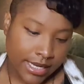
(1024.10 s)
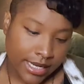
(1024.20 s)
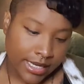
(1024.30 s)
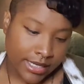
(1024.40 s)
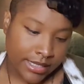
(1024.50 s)

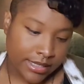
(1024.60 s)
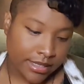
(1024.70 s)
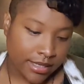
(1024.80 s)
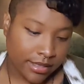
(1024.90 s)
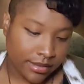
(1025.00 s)
is
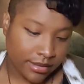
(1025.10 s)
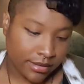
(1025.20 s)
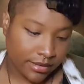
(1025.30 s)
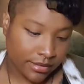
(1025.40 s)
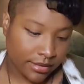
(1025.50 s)

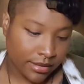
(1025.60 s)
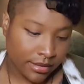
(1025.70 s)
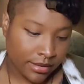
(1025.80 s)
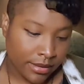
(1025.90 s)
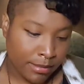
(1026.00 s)

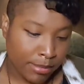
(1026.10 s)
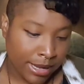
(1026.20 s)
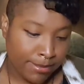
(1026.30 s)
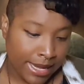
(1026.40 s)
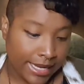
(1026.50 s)
by
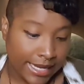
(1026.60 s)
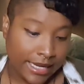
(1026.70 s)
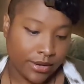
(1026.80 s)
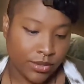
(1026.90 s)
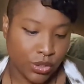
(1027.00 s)
Make
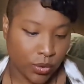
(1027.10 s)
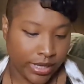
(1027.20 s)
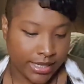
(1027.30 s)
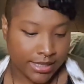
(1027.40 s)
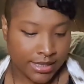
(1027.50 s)
Eco
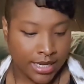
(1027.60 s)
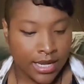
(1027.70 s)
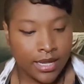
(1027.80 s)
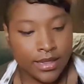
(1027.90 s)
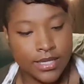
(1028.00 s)
Choice.
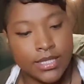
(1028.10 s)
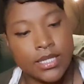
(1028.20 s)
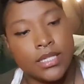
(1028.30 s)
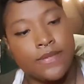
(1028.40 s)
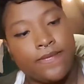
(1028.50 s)
This
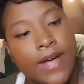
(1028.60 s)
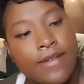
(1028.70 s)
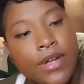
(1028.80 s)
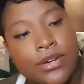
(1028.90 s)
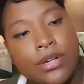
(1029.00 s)
is
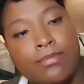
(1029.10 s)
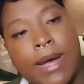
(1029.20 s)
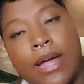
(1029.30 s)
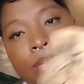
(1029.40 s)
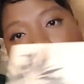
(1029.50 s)
500
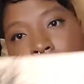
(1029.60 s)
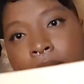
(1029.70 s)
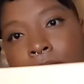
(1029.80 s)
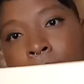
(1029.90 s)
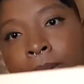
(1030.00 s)

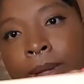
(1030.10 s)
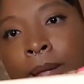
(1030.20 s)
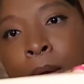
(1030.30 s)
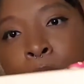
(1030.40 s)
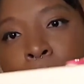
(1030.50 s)
biodegradable
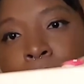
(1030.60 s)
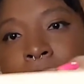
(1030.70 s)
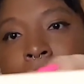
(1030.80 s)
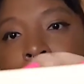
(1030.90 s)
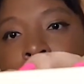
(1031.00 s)

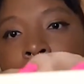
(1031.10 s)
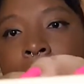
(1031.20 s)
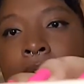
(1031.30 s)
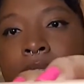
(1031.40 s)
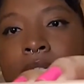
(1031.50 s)
bamboo
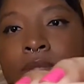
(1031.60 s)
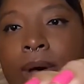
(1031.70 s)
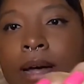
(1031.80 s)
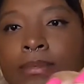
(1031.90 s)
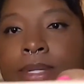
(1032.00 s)
cotton
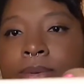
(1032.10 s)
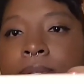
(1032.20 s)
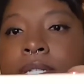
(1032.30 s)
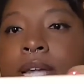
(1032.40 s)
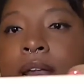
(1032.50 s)
swabs. So
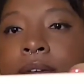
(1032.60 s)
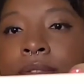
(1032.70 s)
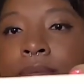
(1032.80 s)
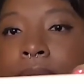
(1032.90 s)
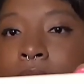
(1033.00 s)
instead of
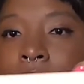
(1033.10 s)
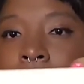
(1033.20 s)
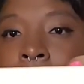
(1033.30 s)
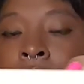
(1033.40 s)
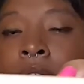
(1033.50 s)
the
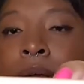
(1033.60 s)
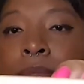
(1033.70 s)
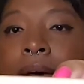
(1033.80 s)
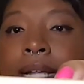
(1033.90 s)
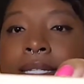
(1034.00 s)
regular
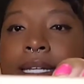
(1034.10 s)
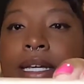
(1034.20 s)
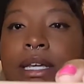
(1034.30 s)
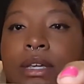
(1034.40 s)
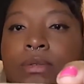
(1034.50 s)
plastic
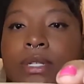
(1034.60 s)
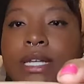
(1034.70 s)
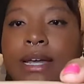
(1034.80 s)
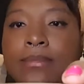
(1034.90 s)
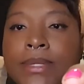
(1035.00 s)

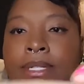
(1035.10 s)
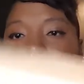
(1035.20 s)
Q-tips,